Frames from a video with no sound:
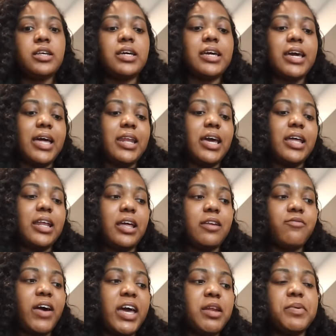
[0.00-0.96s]
get an
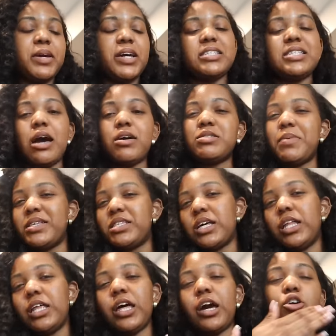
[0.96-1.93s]
invite because now it's
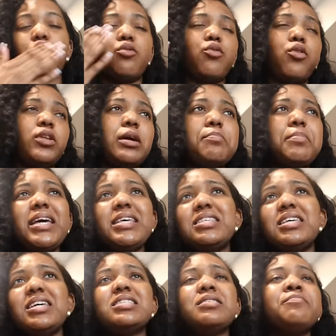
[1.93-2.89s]
basically like on a rolling
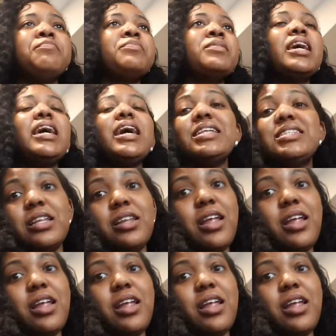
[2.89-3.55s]
basis. It's a